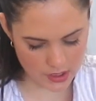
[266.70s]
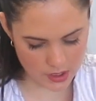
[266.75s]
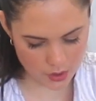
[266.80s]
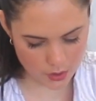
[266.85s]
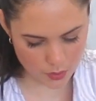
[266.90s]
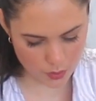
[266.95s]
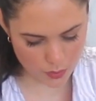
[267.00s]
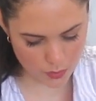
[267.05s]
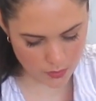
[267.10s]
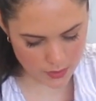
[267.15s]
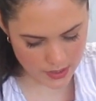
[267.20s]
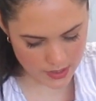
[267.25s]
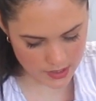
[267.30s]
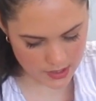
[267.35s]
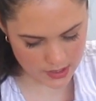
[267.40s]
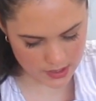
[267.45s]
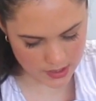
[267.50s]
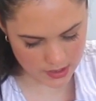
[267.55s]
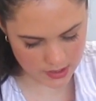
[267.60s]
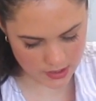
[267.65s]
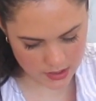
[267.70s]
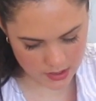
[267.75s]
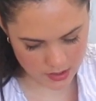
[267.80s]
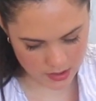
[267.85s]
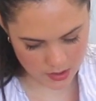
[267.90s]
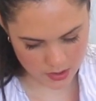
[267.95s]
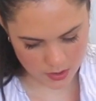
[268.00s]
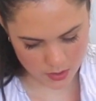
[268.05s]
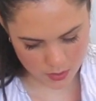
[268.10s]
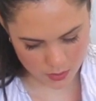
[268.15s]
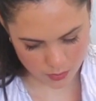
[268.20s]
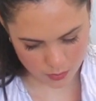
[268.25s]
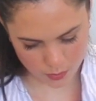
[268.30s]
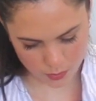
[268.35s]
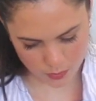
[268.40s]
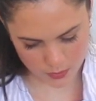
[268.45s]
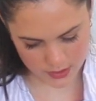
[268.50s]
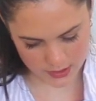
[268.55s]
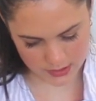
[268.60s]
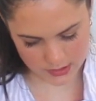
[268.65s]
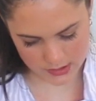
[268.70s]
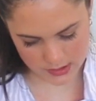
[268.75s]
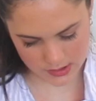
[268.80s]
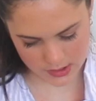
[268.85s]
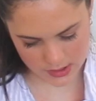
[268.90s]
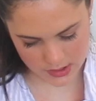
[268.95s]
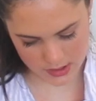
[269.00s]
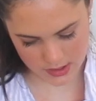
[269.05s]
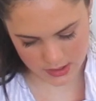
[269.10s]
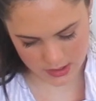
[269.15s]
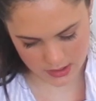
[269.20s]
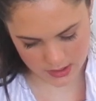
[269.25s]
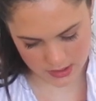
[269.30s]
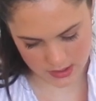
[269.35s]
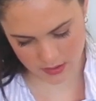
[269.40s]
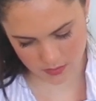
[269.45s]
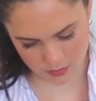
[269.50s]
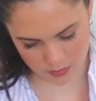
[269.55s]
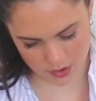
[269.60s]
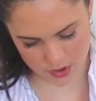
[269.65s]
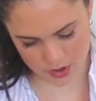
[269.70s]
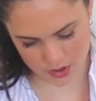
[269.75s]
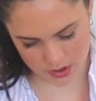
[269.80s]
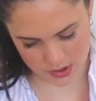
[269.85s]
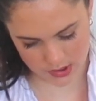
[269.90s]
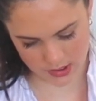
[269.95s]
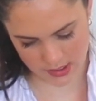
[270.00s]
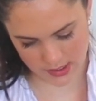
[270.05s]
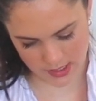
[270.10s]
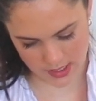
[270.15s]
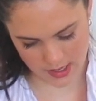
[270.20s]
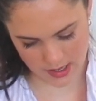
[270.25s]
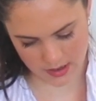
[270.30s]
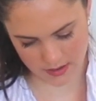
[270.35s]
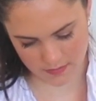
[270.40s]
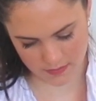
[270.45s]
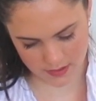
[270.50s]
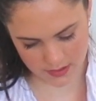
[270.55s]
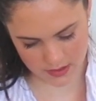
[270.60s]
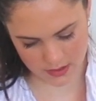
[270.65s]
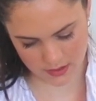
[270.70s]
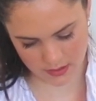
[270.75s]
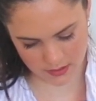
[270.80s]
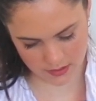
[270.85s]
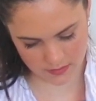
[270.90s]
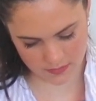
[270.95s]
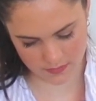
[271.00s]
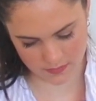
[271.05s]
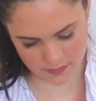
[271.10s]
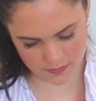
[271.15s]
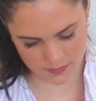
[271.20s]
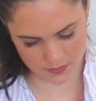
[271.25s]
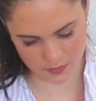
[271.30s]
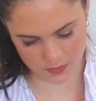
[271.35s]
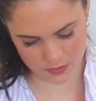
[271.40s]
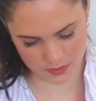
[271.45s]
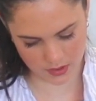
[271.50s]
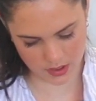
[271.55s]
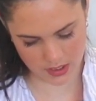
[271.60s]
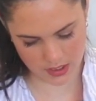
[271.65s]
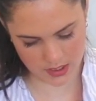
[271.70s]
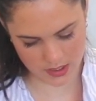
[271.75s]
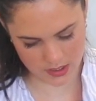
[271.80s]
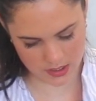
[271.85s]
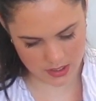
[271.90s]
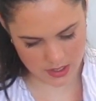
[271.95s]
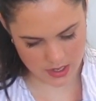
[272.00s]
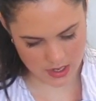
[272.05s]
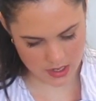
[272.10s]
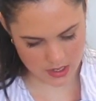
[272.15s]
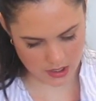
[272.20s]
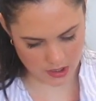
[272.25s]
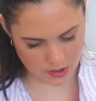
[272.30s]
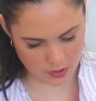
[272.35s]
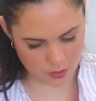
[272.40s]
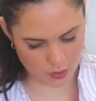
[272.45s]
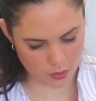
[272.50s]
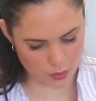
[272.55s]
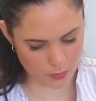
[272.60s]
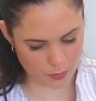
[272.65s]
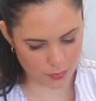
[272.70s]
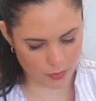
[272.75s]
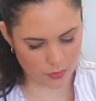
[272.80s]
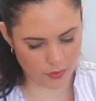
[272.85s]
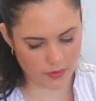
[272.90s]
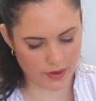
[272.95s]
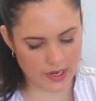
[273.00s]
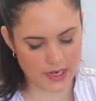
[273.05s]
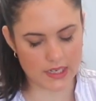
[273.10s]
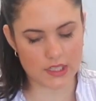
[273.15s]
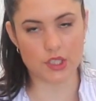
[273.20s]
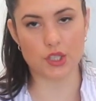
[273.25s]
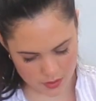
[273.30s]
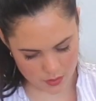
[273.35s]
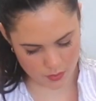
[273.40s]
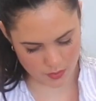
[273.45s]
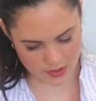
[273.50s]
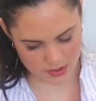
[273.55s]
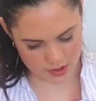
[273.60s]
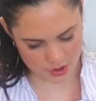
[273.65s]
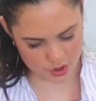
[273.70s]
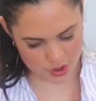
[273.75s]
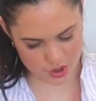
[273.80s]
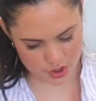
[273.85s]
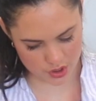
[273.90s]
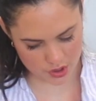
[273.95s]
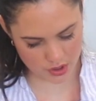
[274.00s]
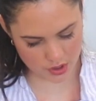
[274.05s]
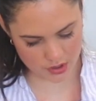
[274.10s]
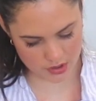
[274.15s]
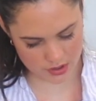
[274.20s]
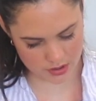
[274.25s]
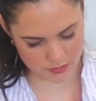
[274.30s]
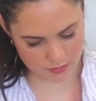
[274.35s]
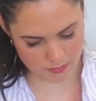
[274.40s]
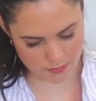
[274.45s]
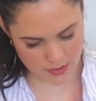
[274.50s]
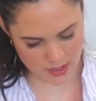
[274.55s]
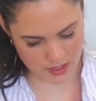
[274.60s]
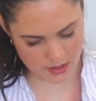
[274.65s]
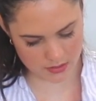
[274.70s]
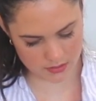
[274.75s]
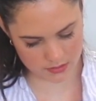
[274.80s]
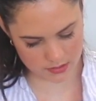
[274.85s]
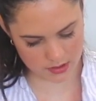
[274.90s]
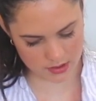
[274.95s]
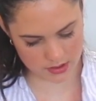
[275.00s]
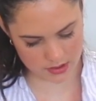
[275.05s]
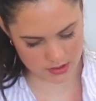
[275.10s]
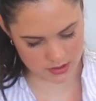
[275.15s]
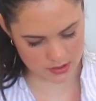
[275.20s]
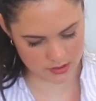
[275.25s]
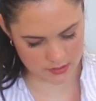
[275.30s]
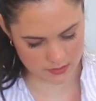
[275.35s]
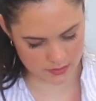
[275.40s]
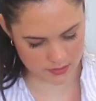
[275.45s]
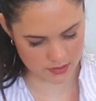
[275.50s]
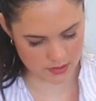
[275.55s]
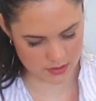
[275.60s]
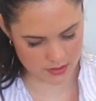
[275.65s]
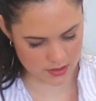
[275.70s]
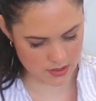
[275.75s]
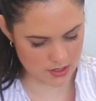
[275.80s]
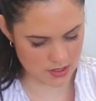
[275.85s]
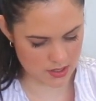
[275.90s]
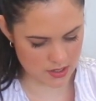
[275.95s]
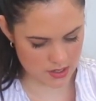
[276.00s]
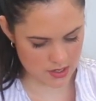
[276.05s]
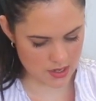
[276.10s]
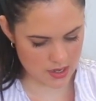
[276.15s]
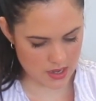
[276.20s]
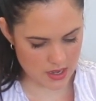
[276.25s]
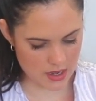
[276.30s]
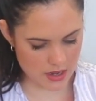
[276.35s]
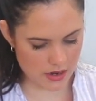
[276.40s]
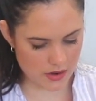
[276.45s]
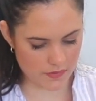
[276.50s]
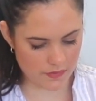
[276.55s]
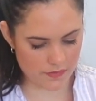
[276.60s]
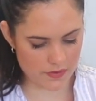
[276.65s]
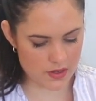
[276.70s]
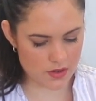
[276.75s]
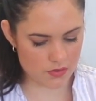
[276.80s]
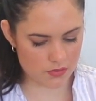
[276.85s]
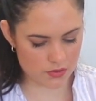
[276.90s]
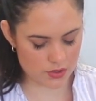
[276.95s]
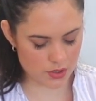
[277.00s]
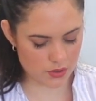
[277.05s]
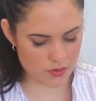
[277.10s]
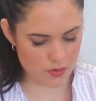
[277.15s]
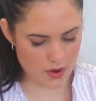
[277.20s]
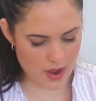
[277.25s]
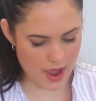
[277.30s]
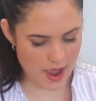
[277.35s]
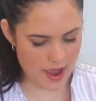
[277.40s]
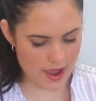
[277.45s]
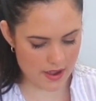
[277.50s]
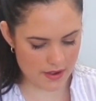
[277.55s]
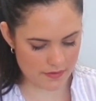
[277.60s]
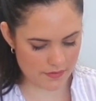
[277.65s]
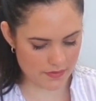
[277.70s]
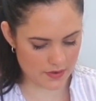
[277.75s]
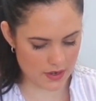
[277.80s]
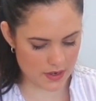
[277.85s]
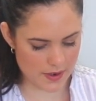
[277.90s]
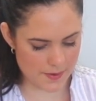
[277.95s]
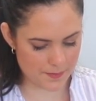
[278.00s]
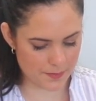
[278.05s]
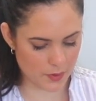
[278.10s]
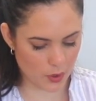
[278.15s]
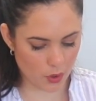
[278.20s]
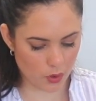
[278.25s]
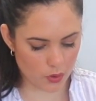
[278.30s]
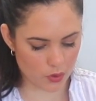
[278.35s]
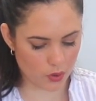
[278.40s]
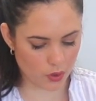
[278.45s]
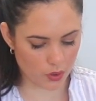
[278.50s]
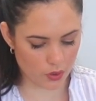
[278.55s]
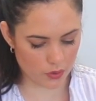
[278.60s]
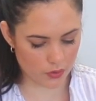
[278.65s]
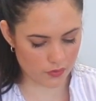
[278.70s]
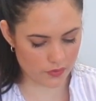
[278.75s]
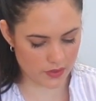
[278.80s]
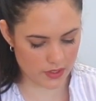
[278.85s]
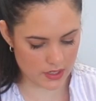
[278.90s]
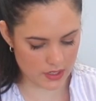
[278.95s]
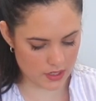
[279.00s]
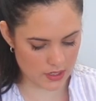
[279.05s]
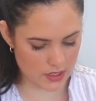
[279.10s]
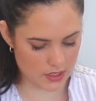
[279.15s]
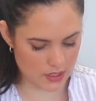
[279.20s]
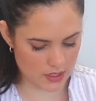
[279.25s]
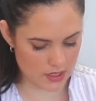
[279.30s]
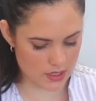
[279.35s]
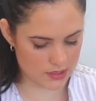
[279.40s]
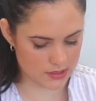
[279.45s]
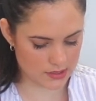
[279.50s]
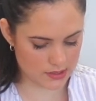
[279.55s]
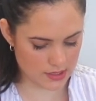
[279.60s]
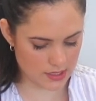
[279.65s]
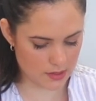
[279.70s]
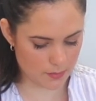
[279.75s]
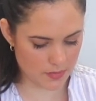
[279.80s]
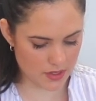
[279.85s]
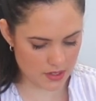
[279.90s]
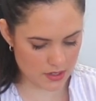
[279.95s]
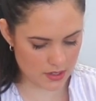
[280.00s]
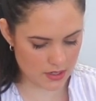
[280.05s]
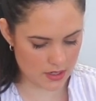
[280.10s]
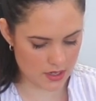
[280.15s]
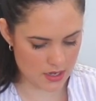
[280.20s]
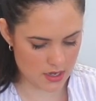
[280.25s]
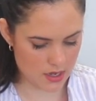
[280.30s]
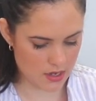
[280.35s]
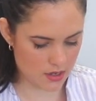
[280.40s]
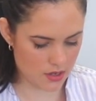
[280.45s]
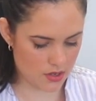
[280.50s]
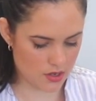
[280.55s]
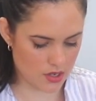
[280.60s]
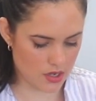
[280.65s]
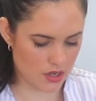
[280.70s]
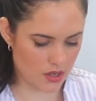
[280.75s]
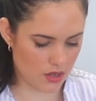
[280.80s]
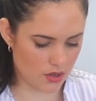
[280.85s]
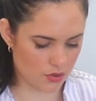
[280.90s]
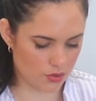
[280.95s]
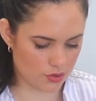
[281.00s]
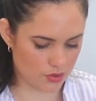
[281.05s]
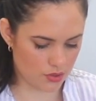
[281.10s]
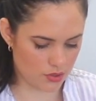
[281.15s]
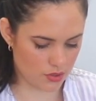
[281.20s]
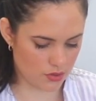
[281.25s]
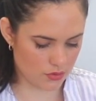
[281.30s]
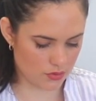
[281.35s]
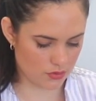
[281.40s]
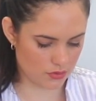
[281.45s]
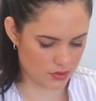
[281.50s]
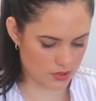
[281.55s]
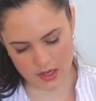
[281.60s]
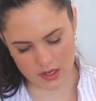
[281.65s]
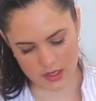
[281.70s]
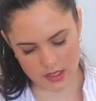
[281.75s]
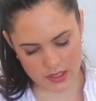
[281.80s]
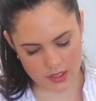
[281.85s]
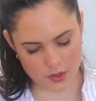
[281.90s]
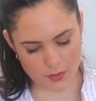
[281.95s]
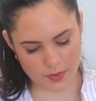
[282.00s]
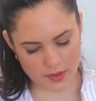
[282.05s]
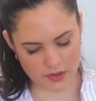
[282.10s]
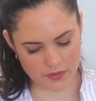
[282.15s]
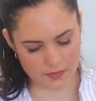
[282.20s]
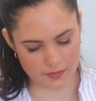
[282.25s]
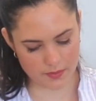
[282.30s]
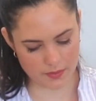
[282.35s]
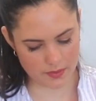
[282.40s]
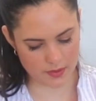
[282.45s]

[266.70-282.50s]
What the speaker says: a quick whisk, and we just let everything fully incorporate. You want the sugar to melt. And if you don't have whole clove and cinnamon, you can use a little bit of